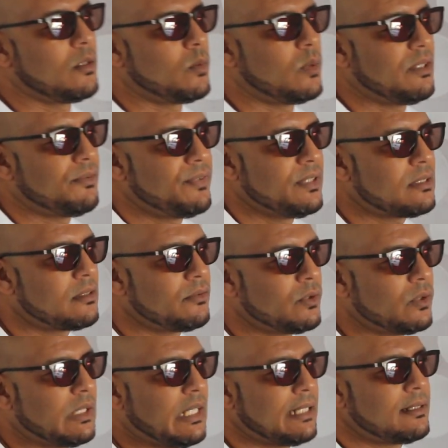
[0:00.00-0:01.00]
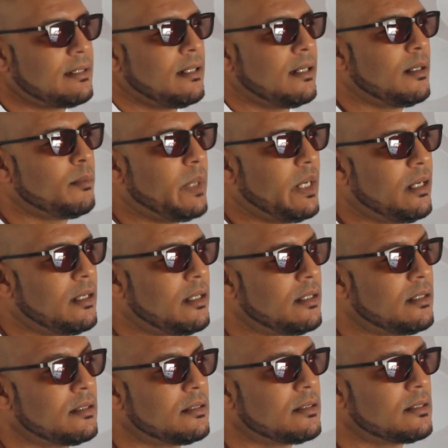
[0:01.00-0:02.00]
Well, first of all, that um,
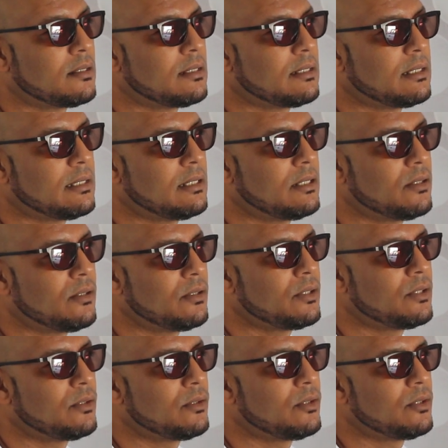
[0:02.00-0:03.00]
you know, you,